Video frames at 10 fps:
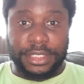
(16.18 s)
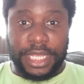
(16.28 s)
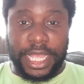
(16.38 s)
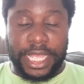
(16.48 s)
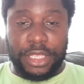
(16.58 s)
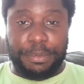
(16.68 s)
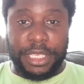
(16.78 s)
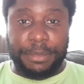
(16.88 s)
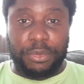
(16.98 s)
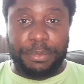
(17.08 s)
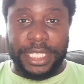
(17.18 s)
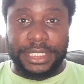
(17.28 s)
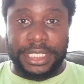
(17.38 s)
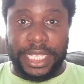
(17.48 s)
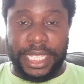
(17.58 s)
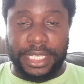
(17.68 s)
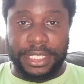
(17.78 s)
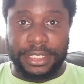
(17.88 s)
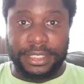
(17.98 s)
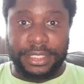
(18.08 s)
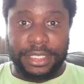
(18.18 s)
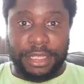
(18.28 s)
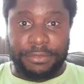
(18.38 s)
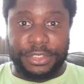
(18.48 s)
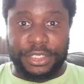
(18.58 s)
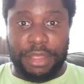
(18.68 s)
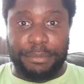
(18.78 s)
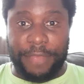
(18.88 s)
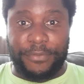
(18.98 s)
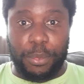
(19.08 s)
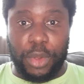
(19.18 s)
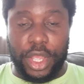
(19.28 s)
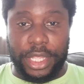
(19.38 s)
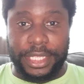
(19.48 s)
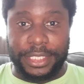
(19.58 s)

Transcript: how you people been today? Just come back from work.